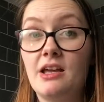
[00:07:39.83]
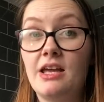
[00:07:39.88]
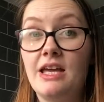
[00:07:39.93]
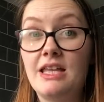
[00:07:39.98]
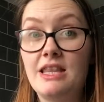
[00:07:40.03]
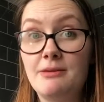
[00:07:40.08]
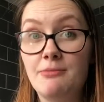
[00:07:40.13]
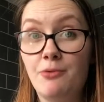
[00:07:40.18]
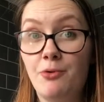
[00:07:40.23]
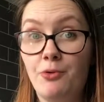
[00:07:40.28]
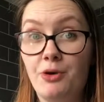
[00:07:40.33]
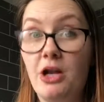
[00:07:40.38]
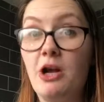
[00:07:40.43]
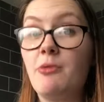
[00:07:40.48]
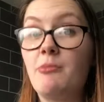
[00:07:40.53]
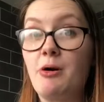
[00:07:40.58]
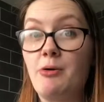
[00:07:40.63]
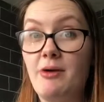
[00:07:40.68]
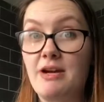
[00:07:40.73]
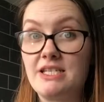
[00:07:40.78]
in the morning
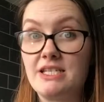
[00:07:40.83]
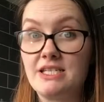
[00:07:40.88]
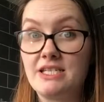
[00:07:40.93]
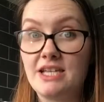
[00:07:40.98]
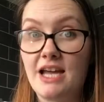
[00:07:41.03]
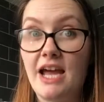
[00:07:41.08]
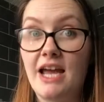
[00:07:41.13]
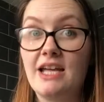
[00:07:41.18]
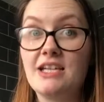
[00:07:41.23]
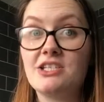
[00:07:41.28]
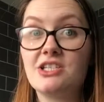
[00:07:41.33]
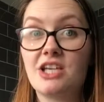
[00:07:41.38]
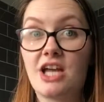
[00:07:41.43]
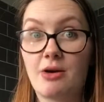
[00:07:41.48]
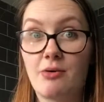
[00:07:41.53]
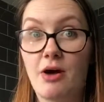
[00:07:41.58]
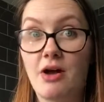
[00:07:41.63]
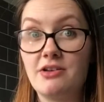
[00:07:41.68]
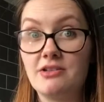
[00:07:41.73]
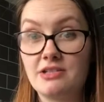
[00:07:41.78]
on my wedding day to
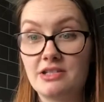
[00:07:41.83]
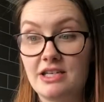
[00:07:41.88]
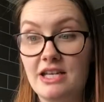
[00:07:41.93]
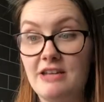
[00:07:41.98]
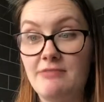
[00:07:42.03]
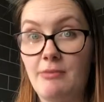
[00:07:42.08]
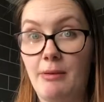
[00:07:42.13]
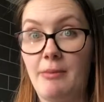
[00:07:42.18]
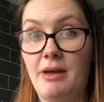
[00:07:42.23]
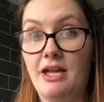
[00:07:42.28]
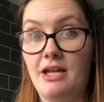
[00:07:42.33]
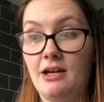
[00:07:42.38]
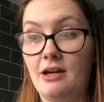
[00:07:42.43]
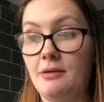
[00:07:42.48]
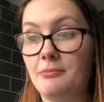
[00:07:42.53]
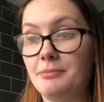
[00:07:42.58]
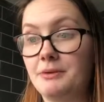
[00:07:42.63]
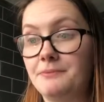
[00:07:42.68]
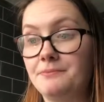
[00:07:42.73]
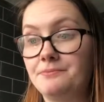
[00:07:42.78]
go underneath my
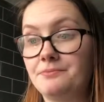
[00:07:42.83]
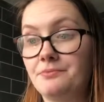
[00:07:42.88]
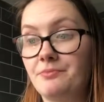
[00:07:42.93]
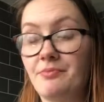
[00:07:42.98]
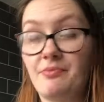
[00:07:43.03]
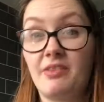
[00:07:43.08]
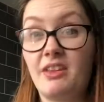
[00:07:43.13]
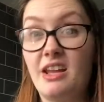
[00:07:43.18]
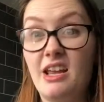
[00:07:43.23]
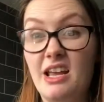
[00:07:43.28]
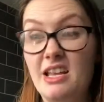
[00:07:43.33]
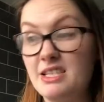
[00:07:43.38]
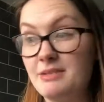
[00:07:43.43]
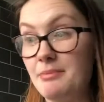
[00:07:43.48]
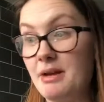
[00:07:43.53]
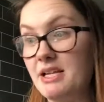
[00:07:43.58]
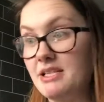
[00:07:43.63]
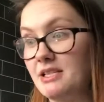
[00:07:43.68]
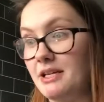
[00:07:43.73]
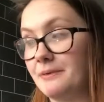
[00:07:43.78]
makeup. It's
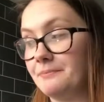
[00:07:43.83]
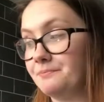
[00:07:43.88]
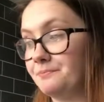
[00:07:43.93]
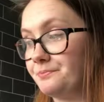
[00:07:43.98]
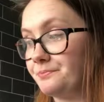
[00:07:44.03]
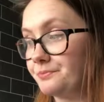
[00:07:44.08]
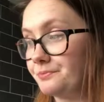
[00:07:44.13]
amazing.